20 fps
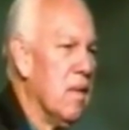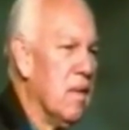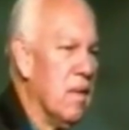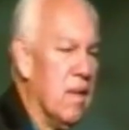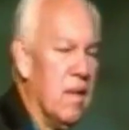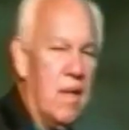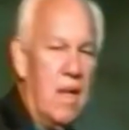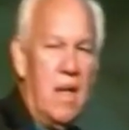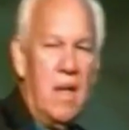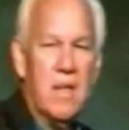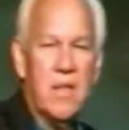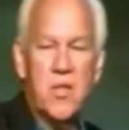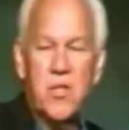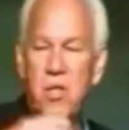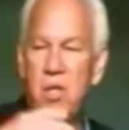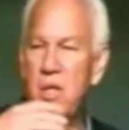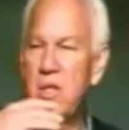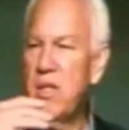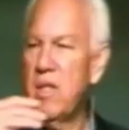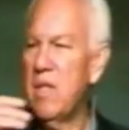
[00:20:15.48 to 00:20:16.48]
all the
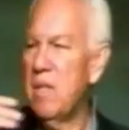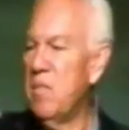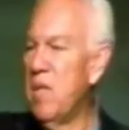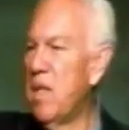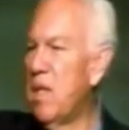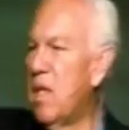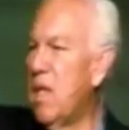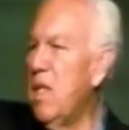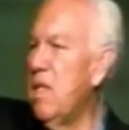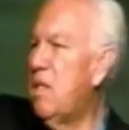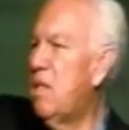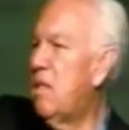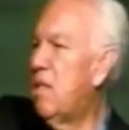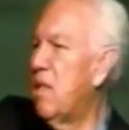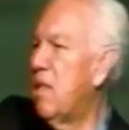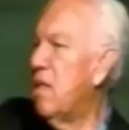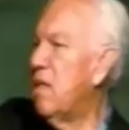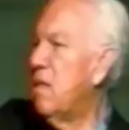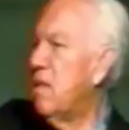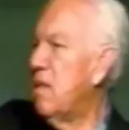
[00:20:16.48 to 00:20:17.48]
church in the Middle East
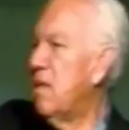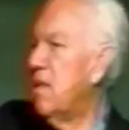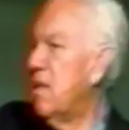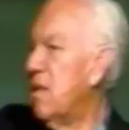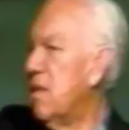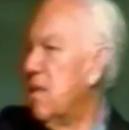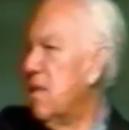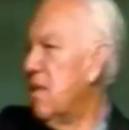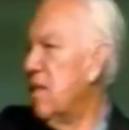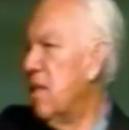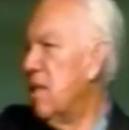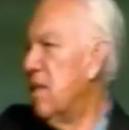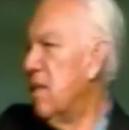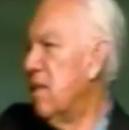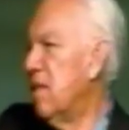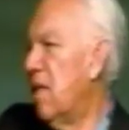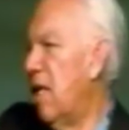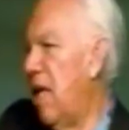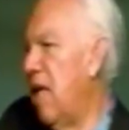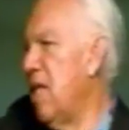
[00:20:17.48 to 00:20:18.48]

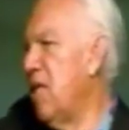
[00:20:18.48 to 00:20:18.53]
and